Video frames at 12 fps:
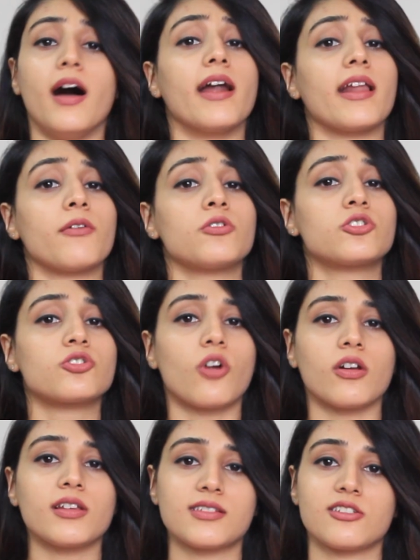And I would
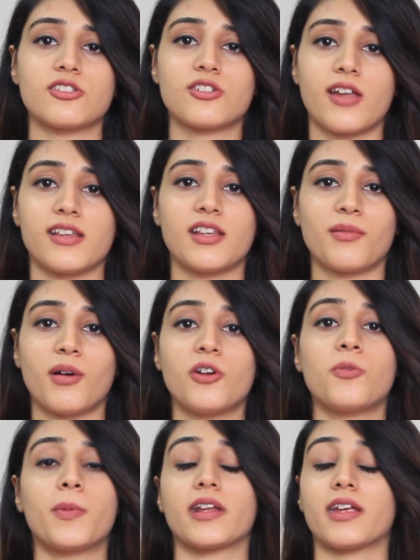strongly suggest trying them
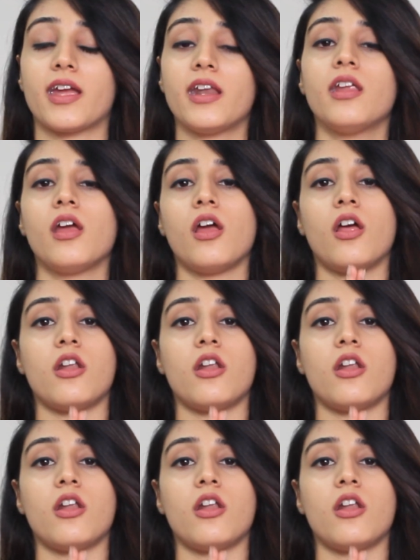out, but again,